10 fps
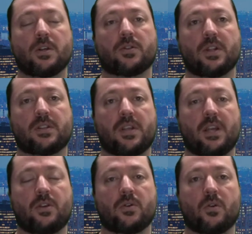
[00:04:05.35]
So let's
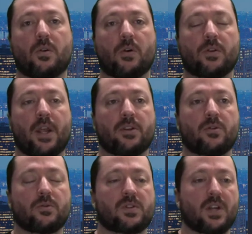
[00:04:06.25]
say you go out and
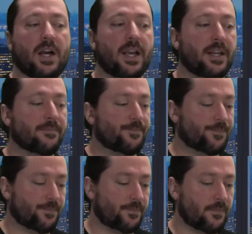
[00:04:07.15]
you sign
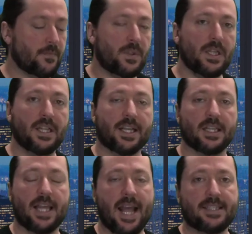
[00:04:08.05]
like a
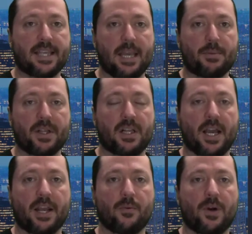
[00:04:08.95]
landscaping
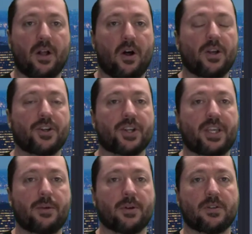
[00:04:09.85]
client. Well, all your
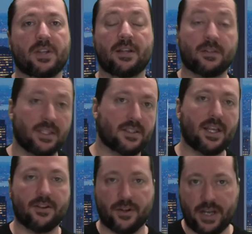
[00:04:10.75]
keywords, and let's
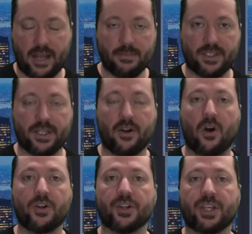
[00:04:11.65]
say they're in Edmonton,
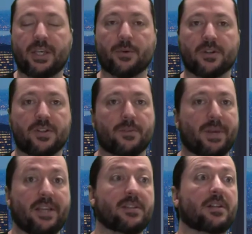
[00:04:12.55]
all your keywords are
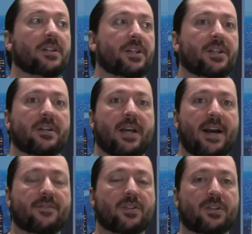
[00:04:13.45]
basically gonna
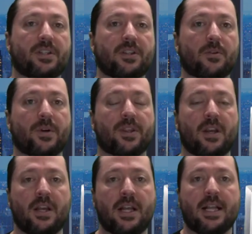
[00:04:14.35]
have to deal with
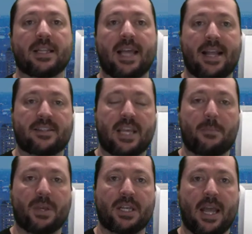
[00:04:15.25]

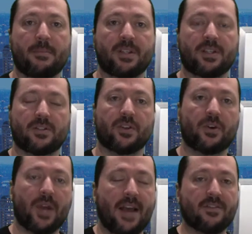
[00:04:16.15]
landscaping in Edmonton. So you
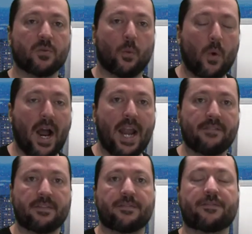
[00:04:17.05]
don't have as wide
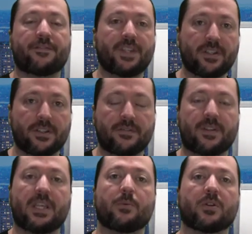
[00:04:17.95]
of a field of
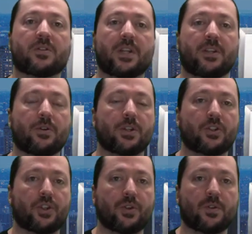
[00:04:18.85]
keywords that you can
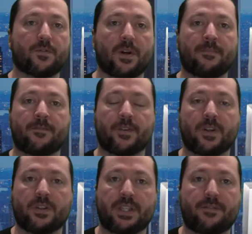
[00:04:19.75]
choose from
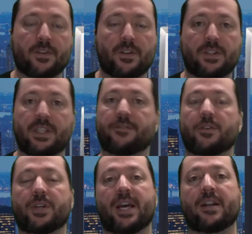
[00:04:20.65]
for difficulty. If
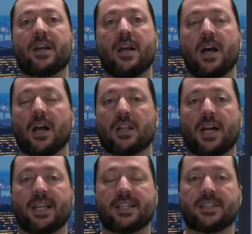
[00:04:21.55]
you get a
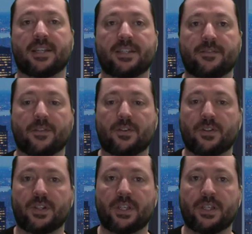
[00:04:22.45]
client that's in a
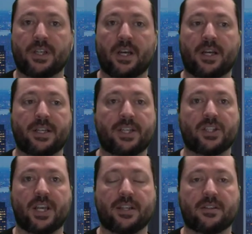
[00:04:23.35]
difficult
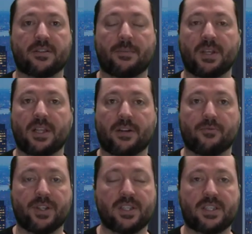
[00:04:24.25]
niche, like something like
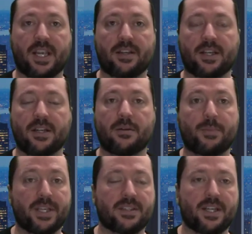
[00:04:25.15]
real estate and in a
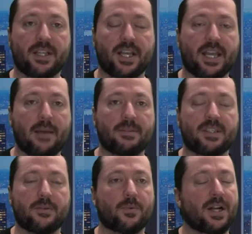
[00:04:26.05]
big city like
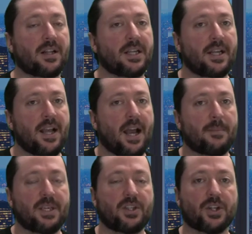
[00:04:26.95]
Edmonton, well, I
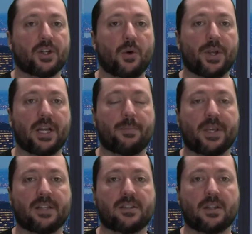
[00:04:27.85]
mean, you're going up
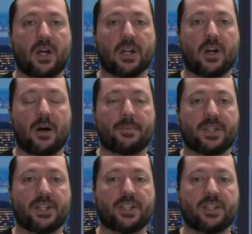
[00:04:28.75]
against a lot of
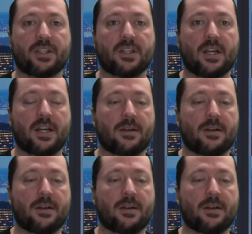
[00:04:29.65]
competition.